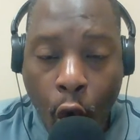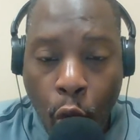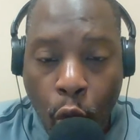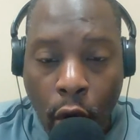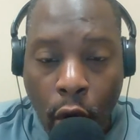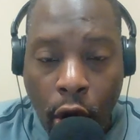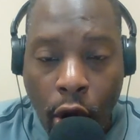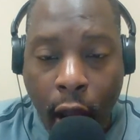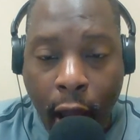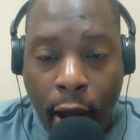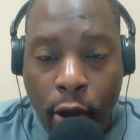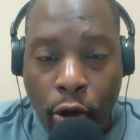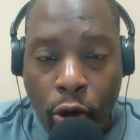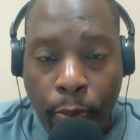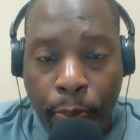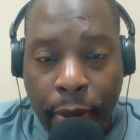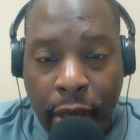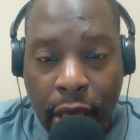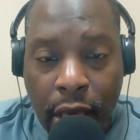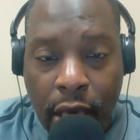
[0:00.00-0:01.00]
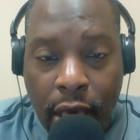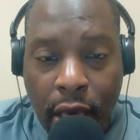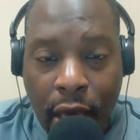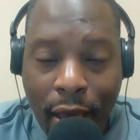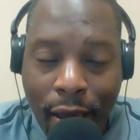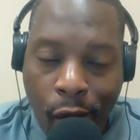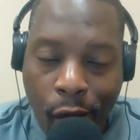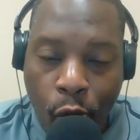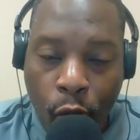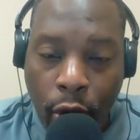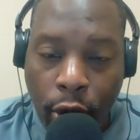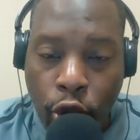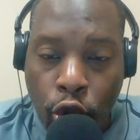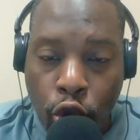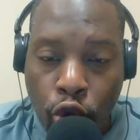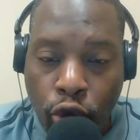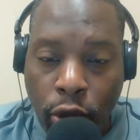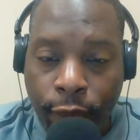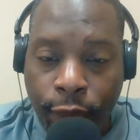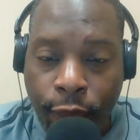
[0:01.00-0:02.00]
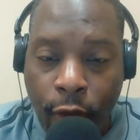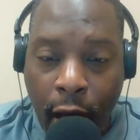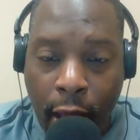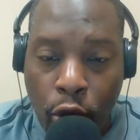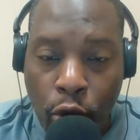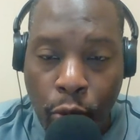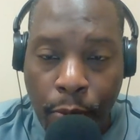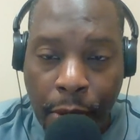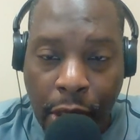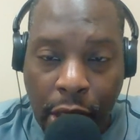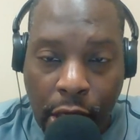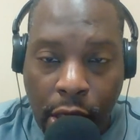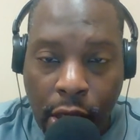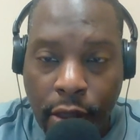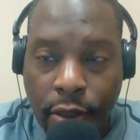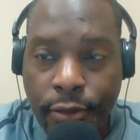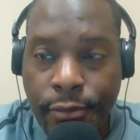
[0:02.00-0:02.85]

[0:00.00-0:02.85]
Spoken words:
where I will be and where you can follow me.